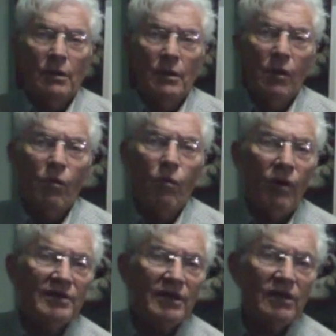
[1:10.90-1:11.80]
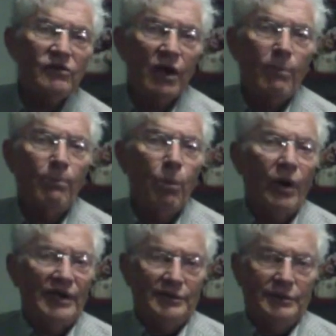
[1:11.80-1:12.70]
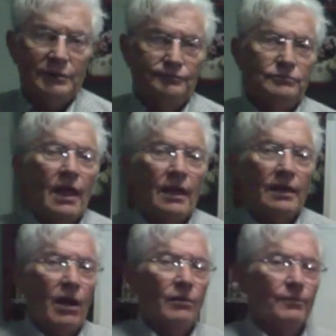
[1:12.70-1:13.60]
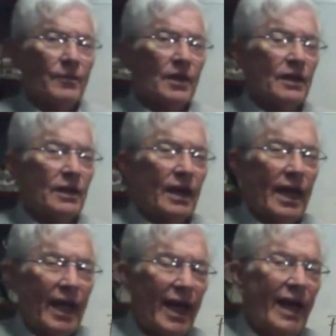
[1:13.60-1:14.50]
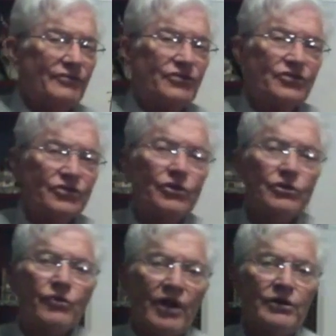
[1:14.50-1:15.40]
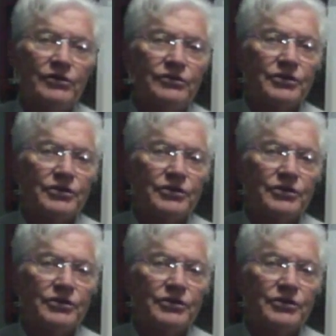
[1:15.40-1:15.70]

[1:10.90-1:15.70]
What is a point? Now, as third graders,